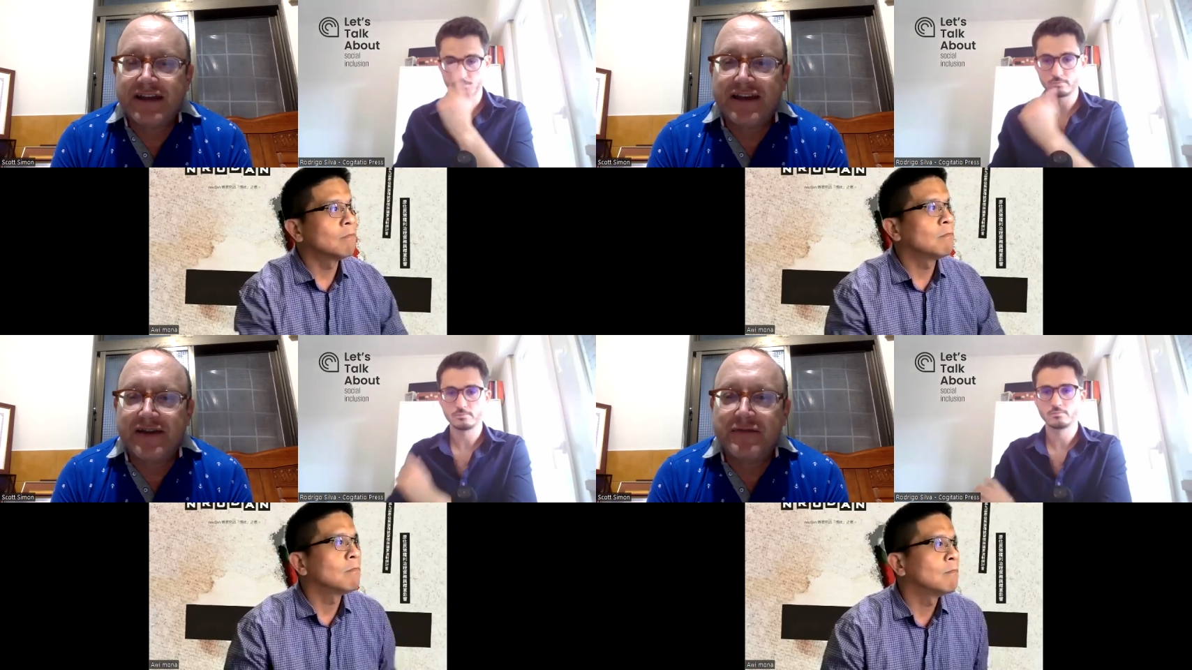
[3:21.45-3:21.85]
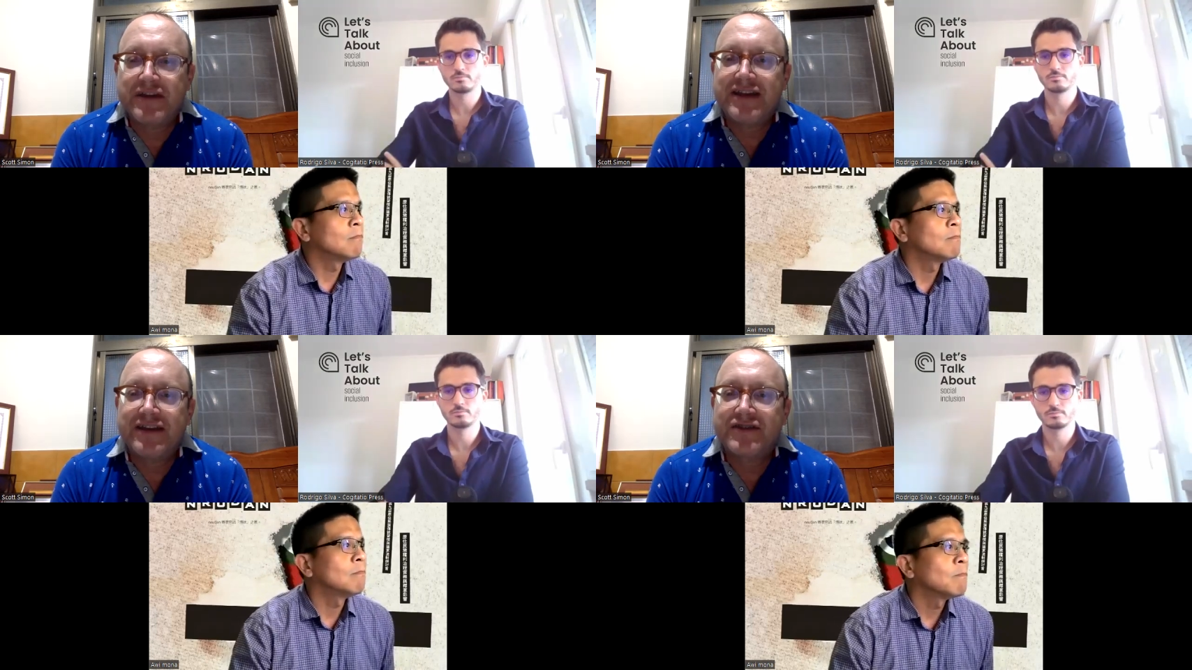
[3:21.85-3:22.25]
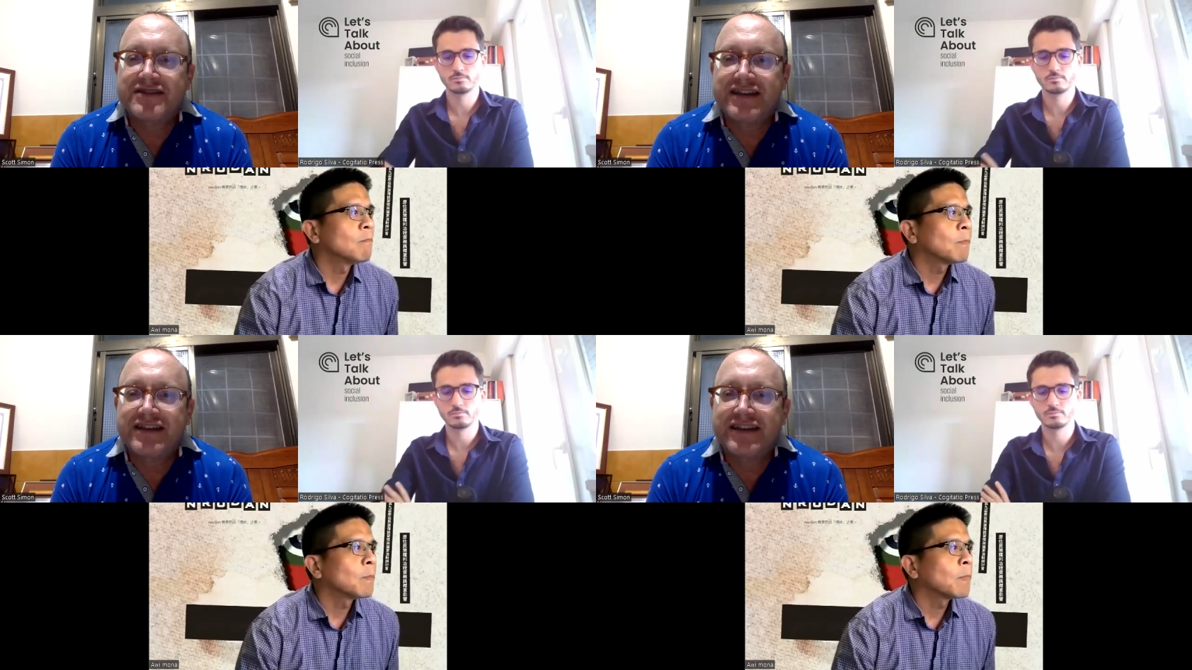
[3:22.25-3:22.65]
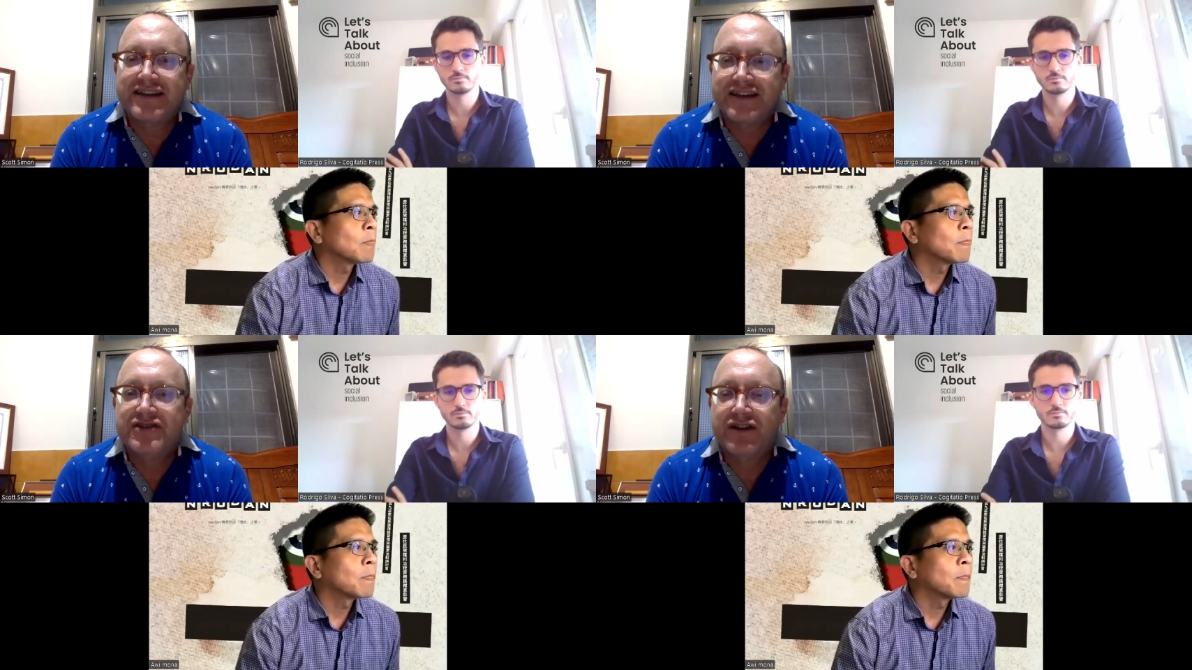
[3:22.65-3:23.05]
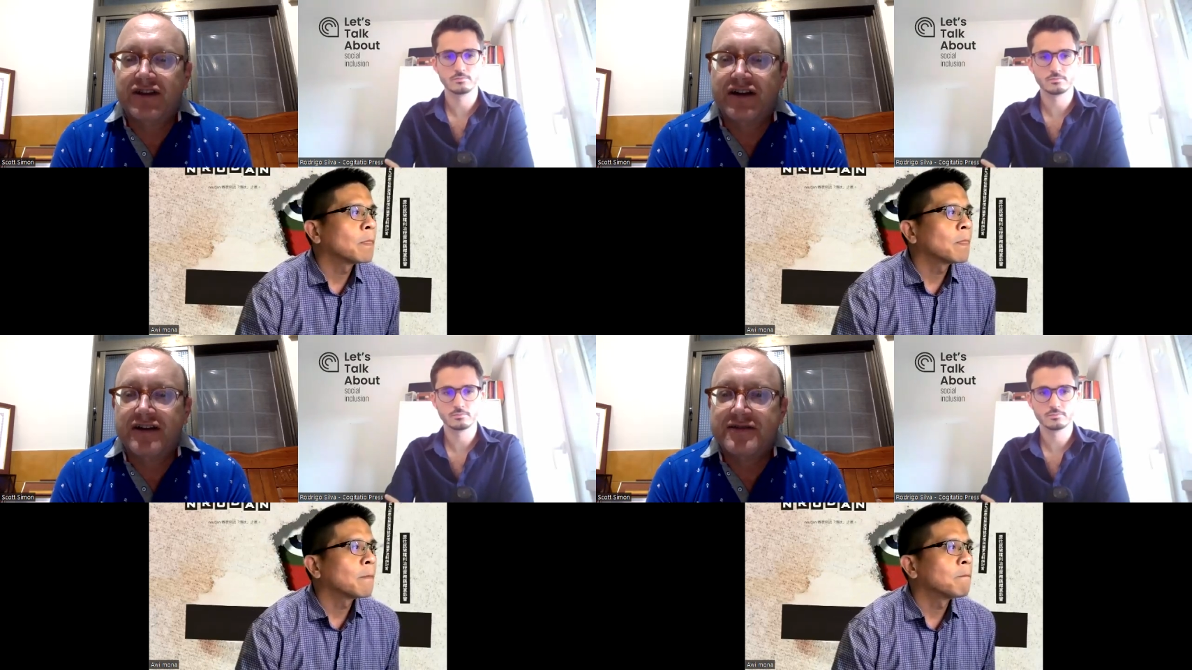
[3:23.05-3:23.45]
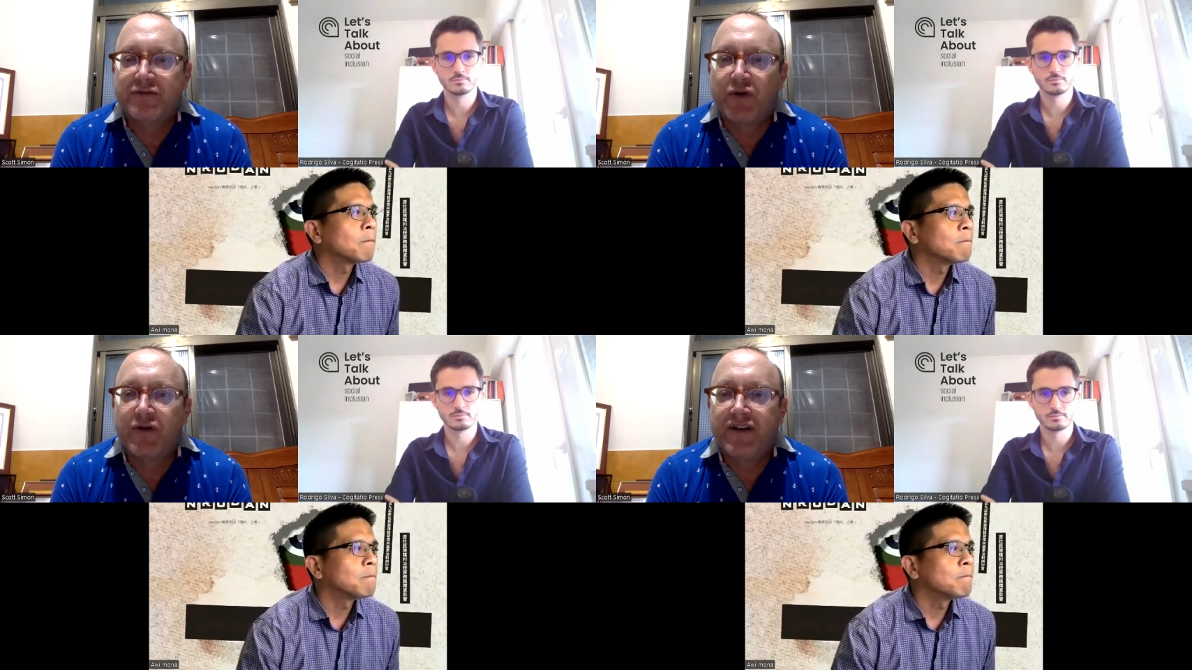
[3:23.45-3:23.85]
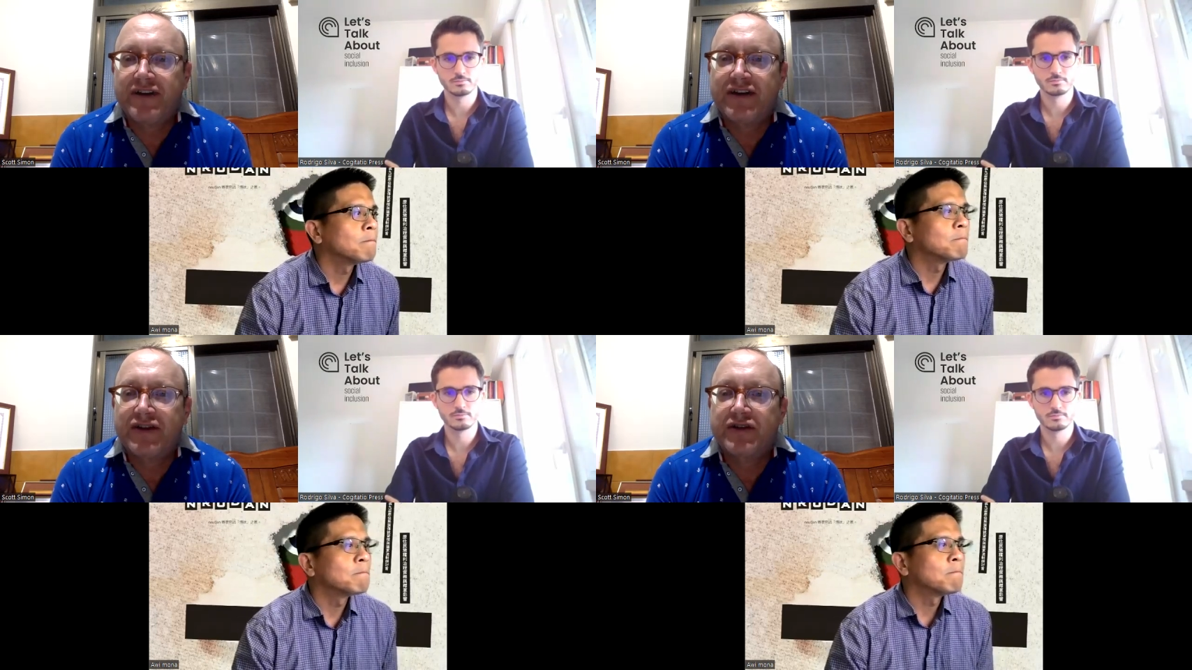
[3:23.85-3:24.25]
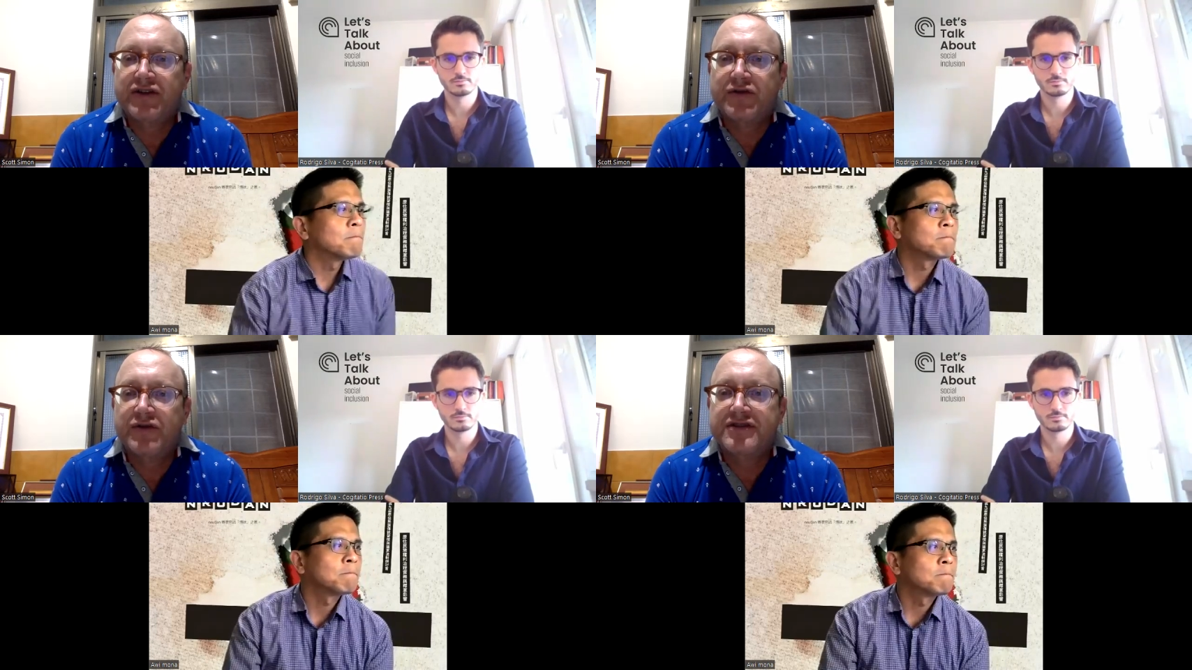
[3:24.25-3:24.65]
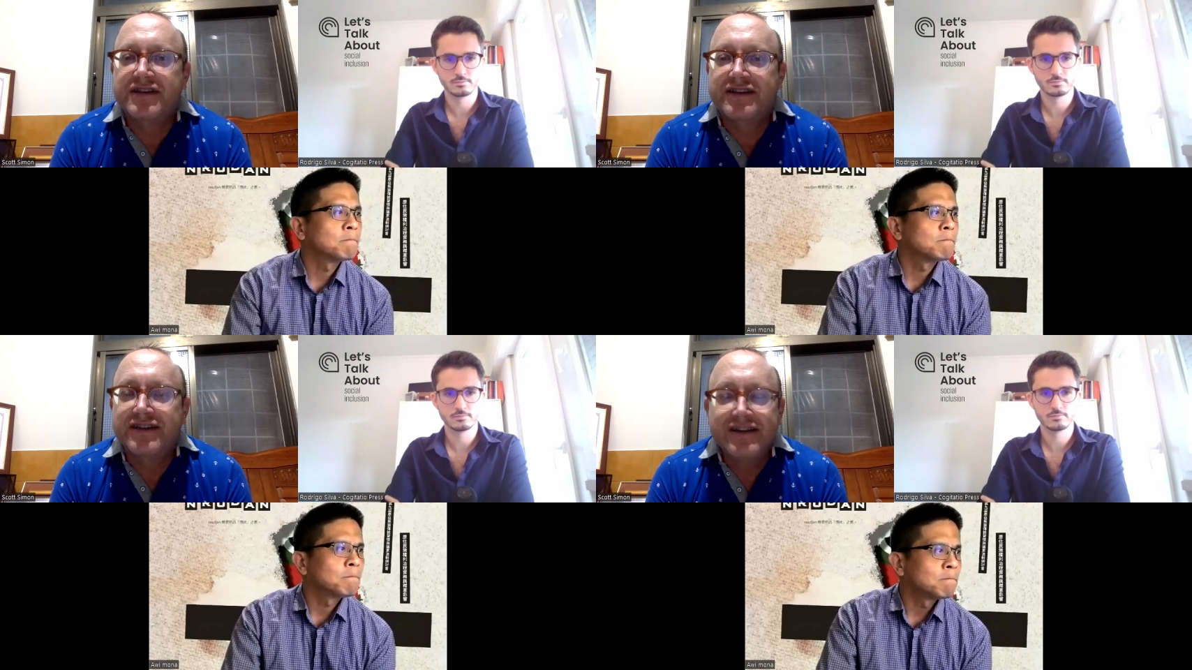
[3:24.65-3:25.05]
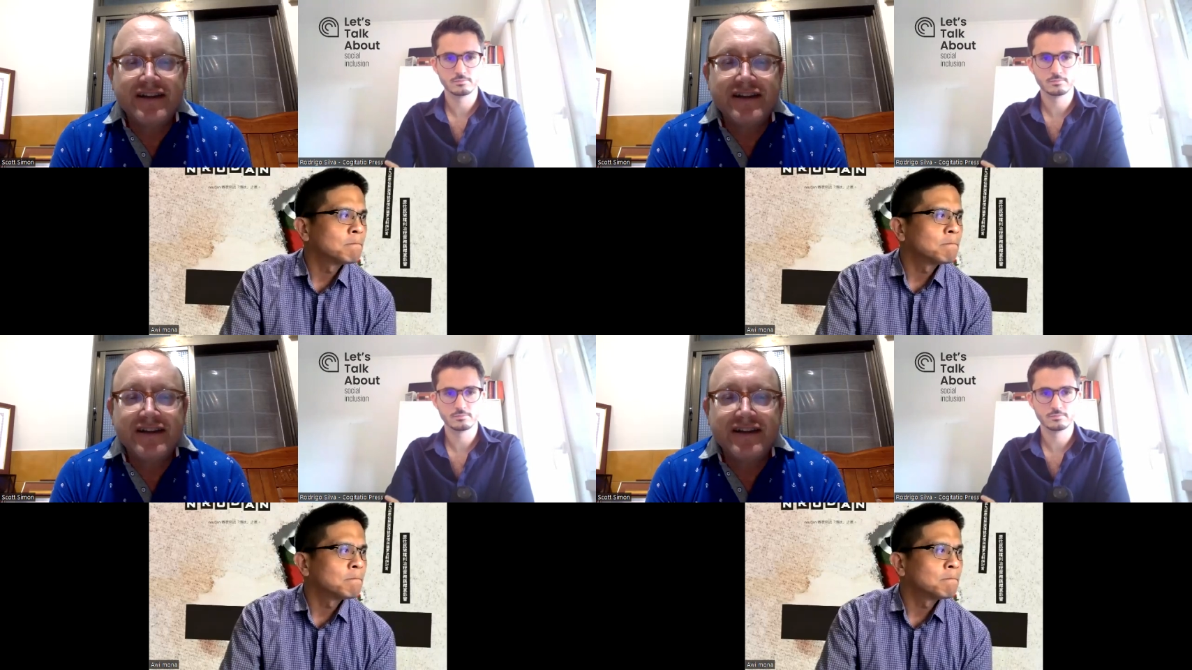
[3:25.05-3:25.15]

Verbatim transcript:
Speaker 1: at a meeting of the Seediq national council but we found out that there was a,